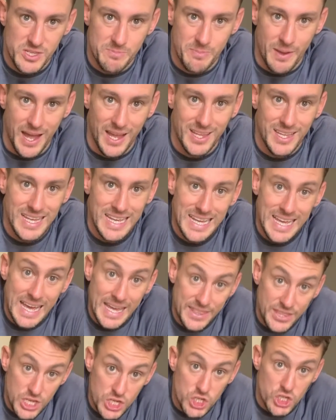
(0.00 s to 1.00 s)
But
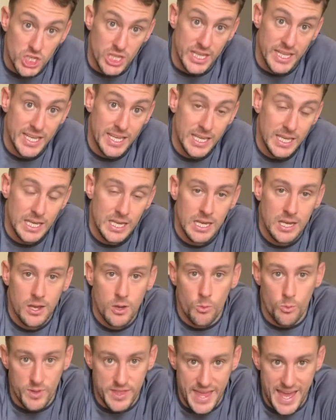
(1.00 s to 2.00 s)
initially,
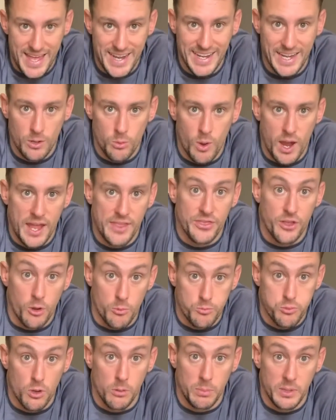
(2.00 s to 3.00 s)
without any weight, they'll
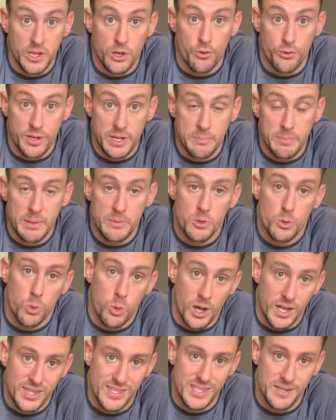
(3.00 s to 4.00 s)
probably already be
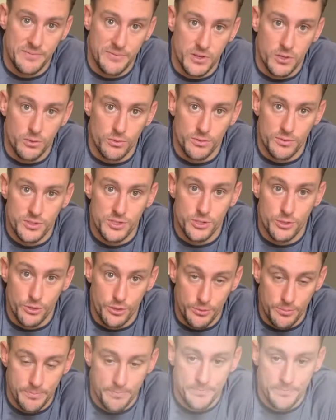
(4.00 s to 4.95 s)
quite difficult to do.